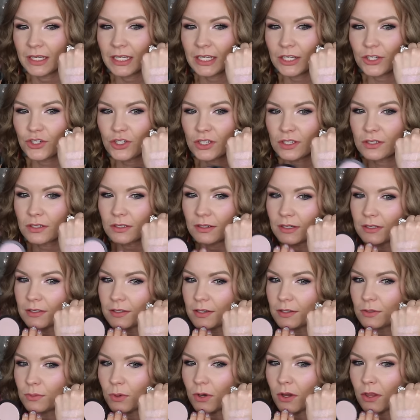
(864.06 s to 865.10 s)
it just, it's
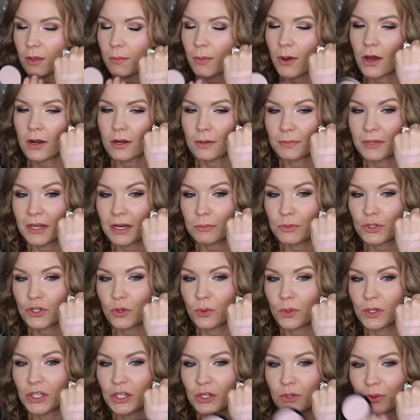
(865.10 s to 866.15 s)
this one on the bottom that I'm
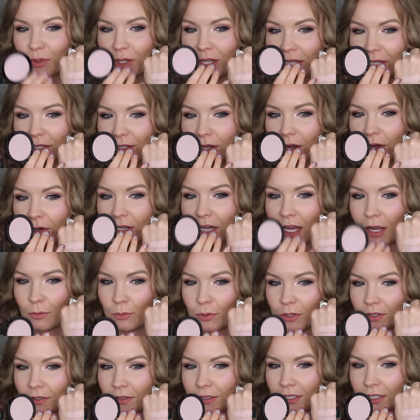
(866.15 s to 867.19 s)
showing you. It's not that
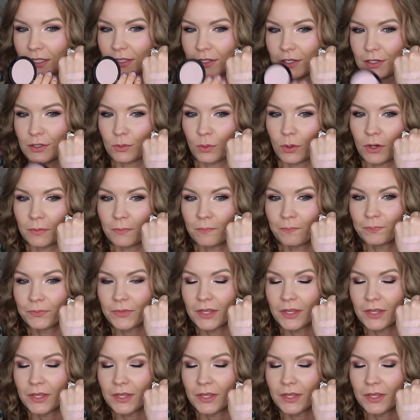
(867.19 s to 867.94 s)
one, it's this one.